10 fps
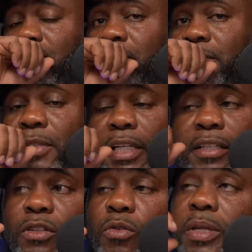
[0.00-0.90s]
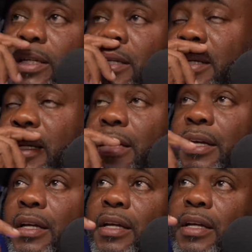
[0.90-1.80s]
it's going to be
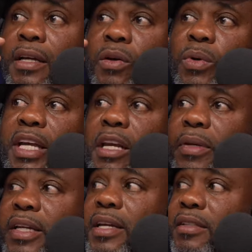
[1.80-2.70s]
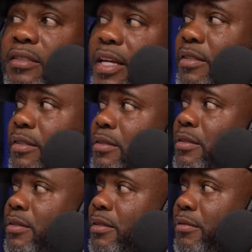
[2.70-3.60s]
we at the beginning stages
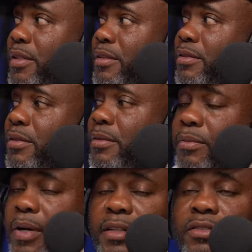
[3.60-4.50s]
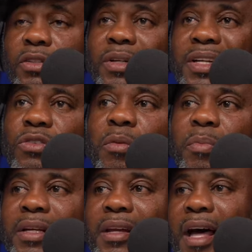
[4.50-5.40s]
of this, right? So it's
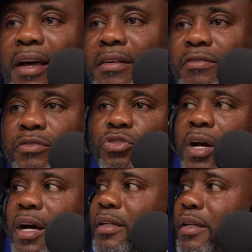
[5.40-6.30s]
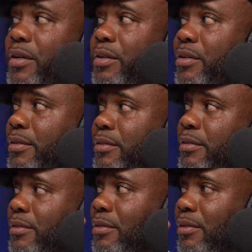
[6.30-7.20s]
going to be a lot of trial and error
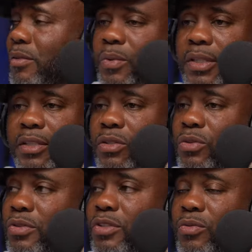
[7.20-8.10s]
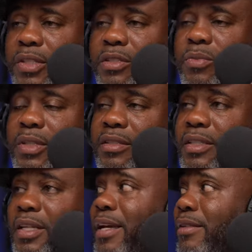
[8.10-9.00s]
with this whole situation with
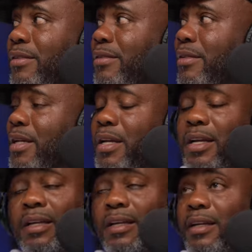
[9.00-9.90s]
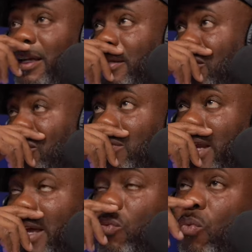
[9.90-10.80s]
this NIL. You know,
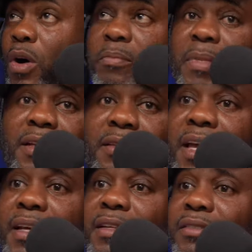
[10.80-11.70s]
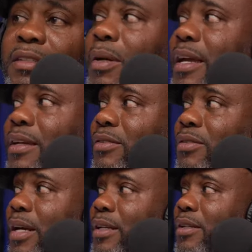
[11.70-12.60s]
like one main thing is
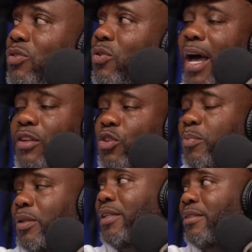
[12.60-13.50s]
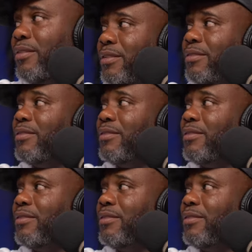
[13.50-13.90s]
compliance, right? So how do you police